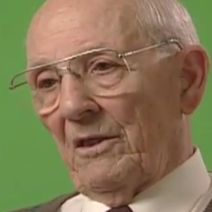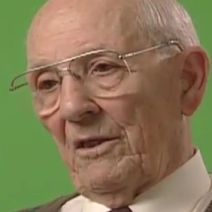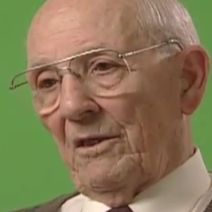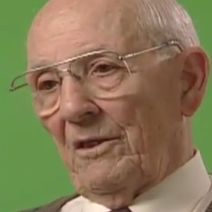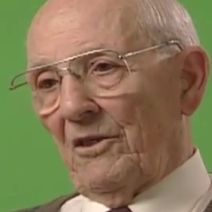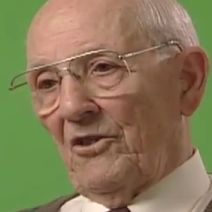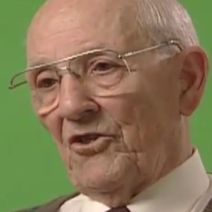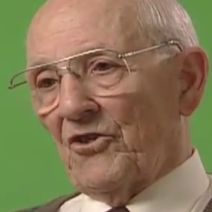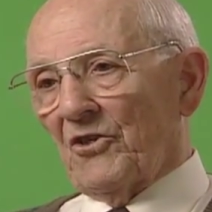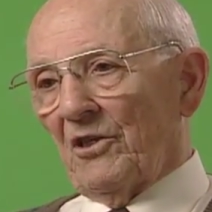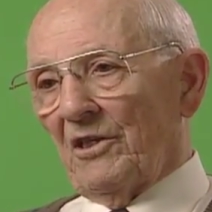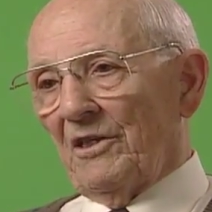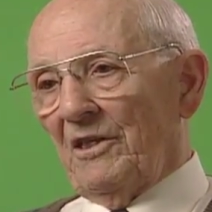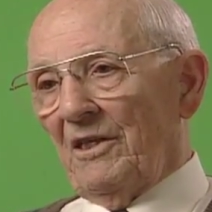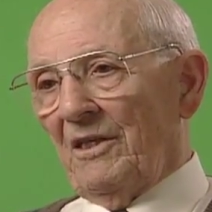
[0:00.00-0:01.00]

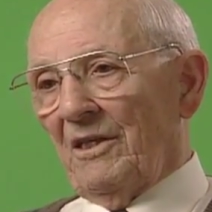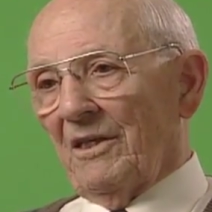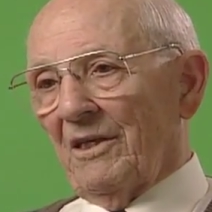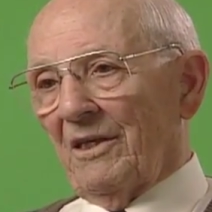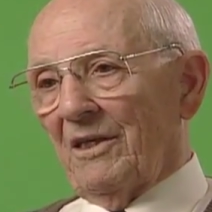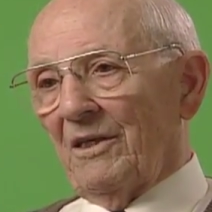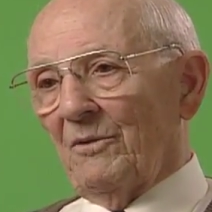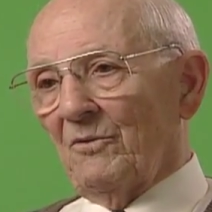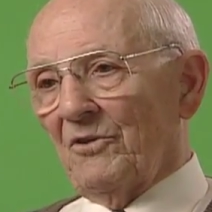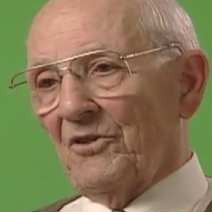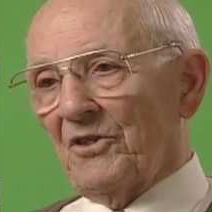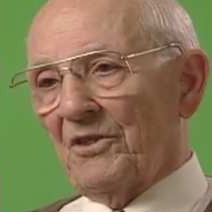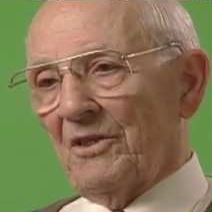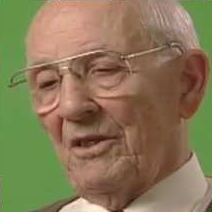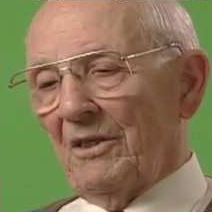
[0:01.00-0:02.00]
initially I
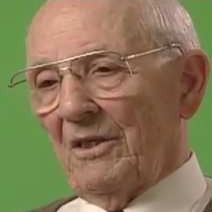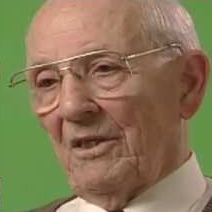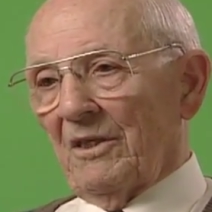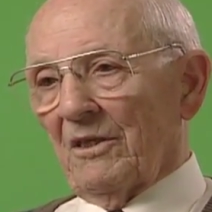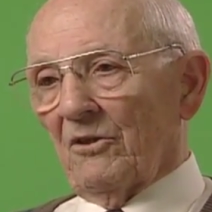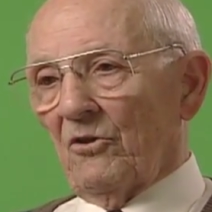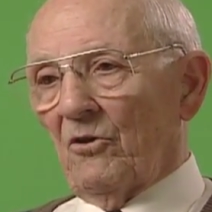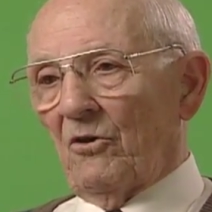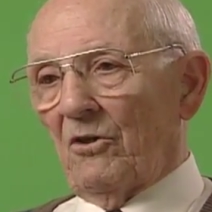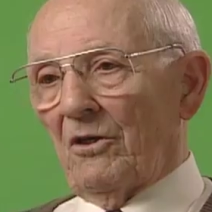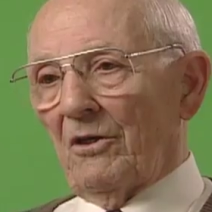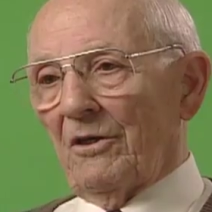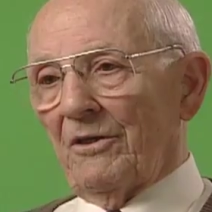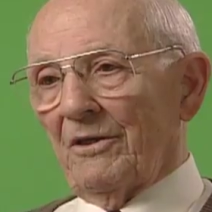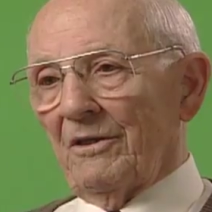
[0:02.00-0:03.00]
was
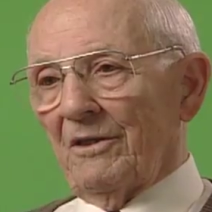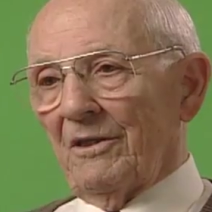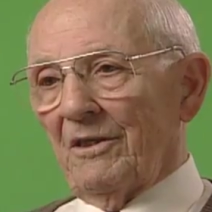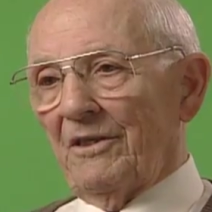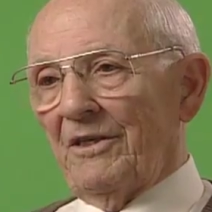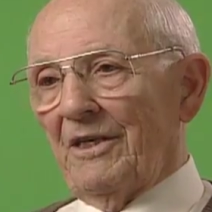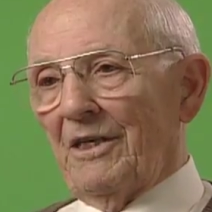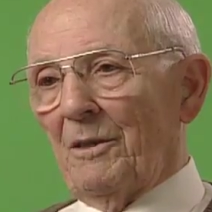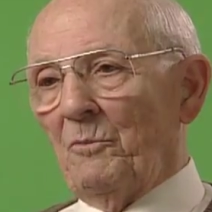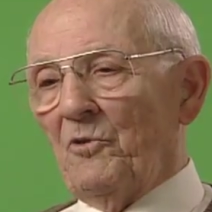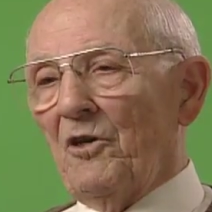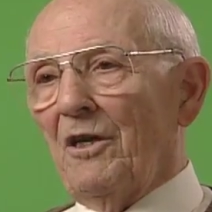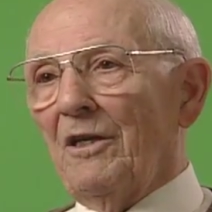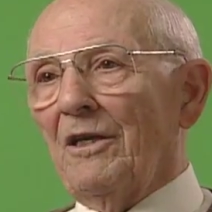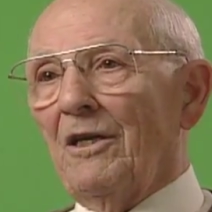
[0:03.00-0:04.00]
called a damn
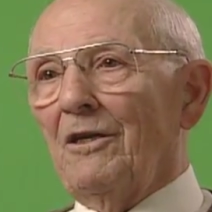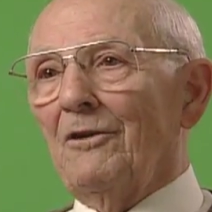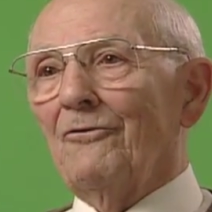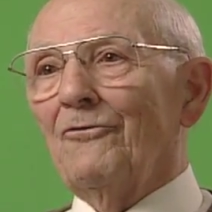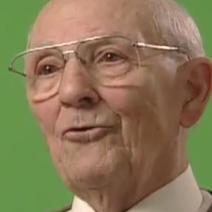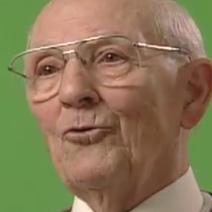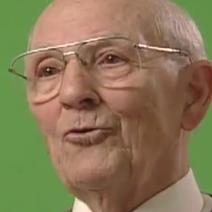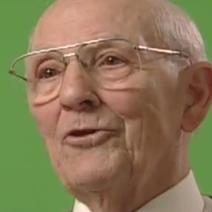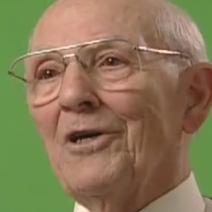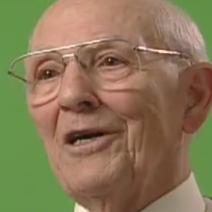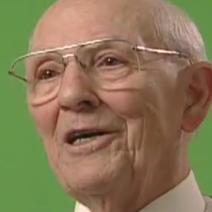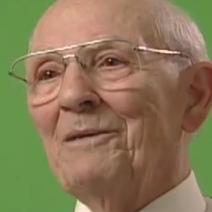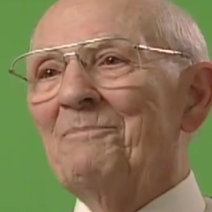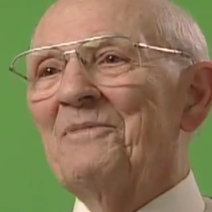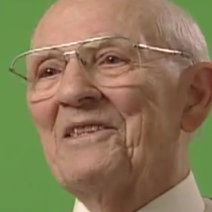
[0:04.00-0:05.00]
Yankee a few
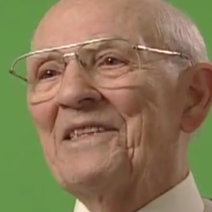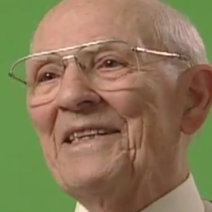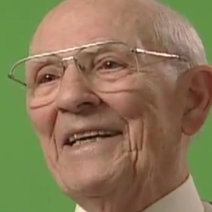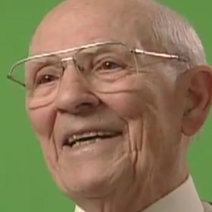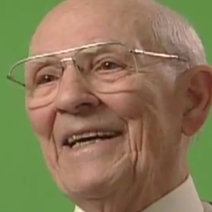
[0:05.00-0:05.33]
times.